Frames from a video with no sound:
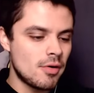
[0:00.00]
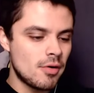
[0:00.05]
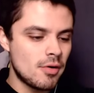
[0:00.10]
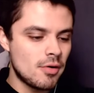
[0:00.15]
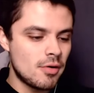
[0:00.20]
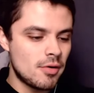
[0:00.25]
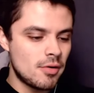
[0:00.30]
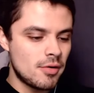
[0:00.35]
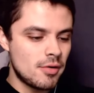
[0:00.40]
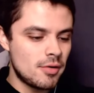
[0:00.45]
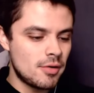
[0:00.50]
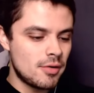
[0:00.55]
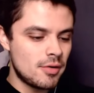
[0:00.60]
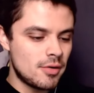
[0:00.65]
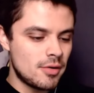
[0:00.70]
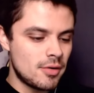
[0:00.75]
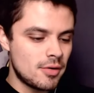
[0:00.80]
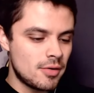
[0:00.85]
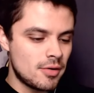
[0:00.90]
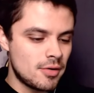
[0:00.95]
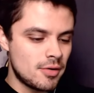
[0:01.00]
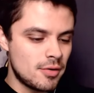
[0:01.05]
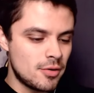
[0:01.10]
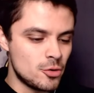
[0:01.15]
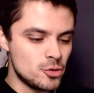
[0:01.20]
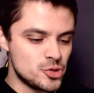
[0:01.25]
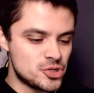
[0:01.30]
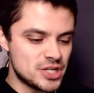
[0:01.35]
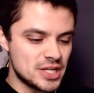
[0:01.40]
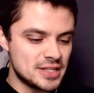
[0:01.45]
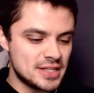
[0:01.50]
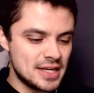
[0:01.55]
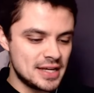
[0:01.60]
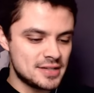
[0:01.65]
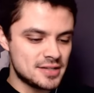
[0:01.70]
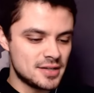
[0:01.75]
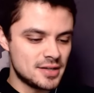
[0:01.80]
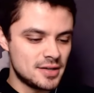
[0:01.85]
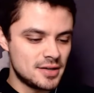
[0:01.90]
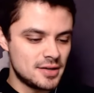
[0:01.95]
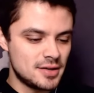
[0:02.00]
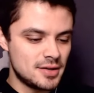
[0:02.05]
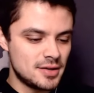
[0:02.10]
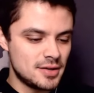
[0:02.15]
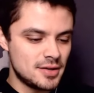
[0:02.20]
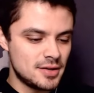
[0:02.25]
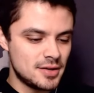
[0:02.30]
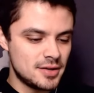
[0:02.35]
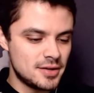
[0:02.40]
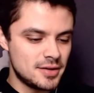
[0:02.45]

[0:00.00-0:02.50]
football, but you can do both at the same time.